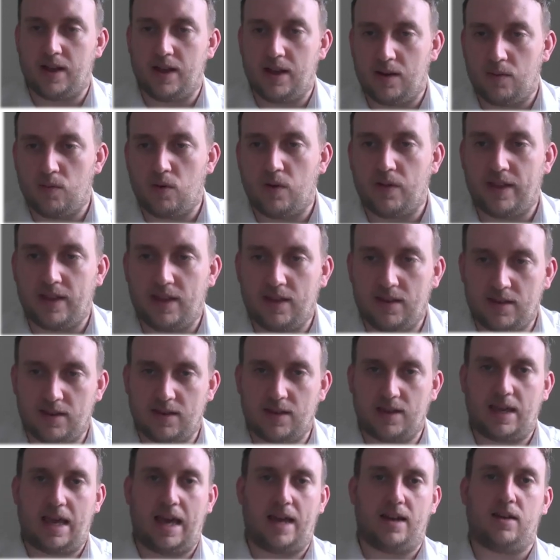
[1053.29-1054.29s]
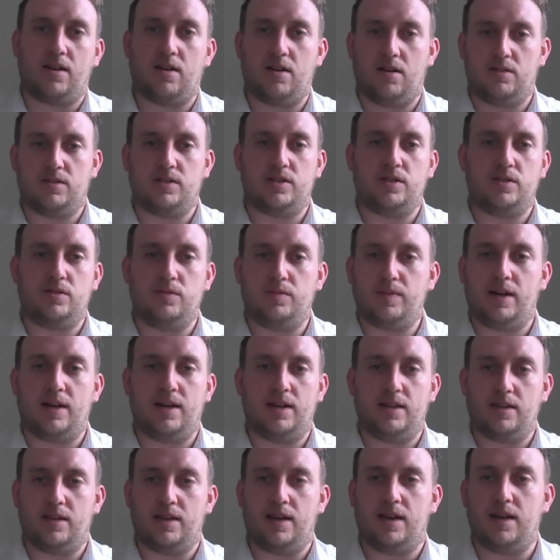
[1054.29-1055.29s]
what they can and can't do by
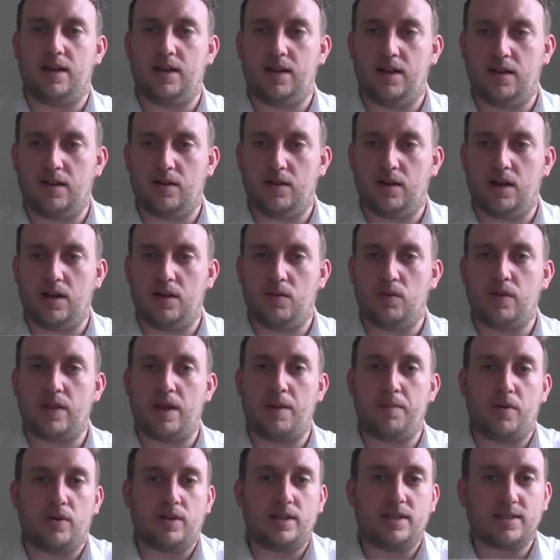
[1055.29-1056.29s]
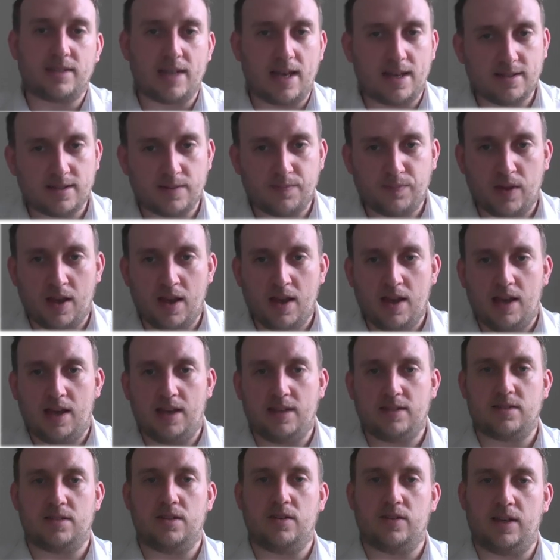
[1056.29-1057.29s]
what their body says.
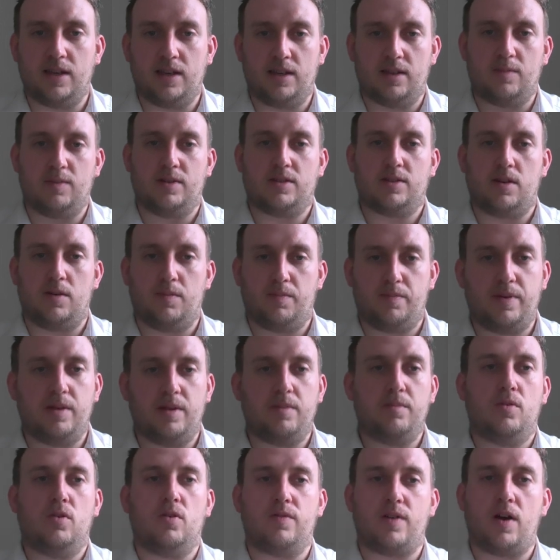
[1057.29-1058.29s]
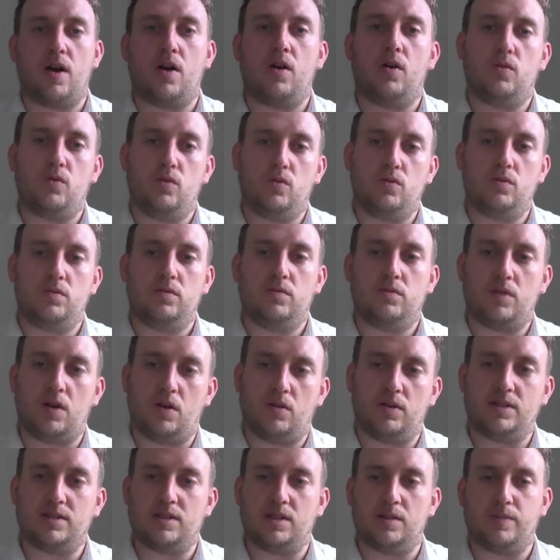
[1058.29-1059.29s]
It's looking at them as a bit more of a
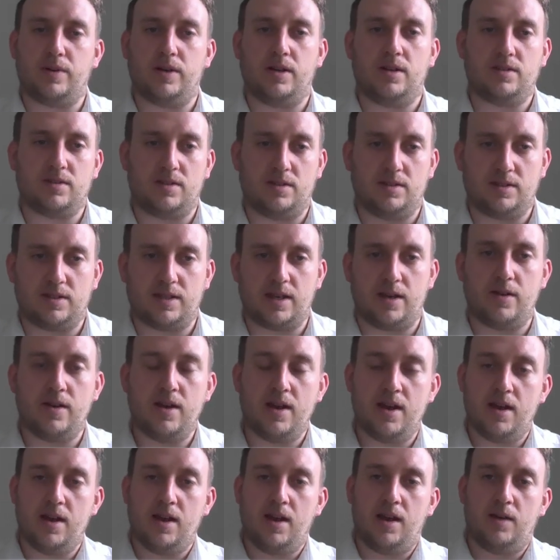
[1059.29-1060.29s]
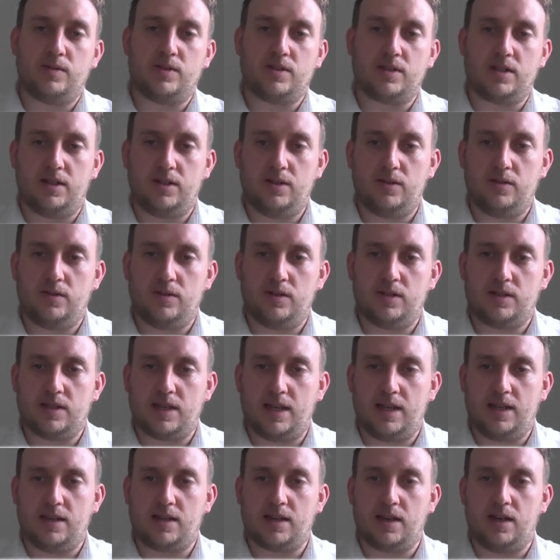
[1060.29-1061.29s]
holistic person. So I'm just going to
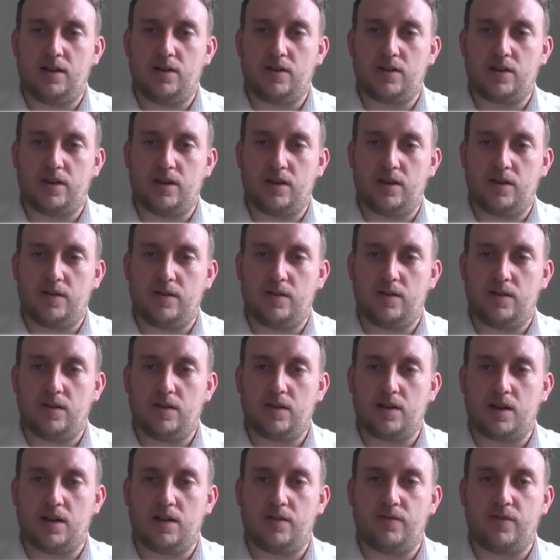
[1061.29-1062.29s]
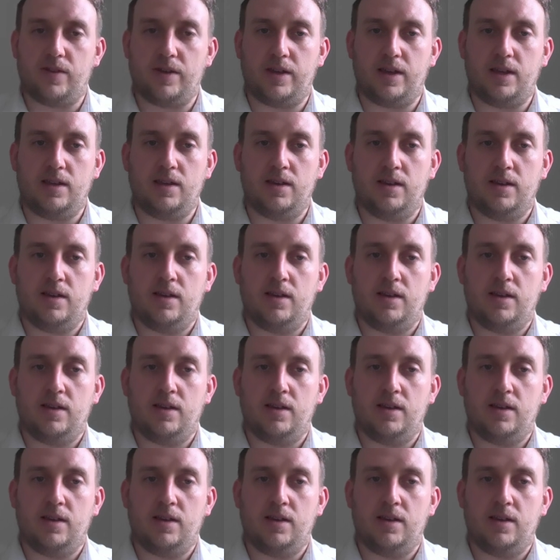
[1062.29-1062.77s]
take a look at kind of the